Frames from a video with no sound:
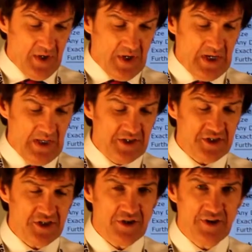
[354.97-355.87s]
In this
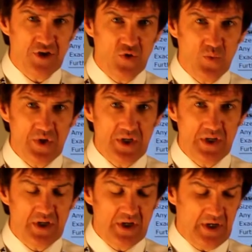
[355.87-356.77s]
scenario,
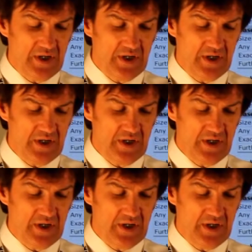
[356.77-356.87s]
we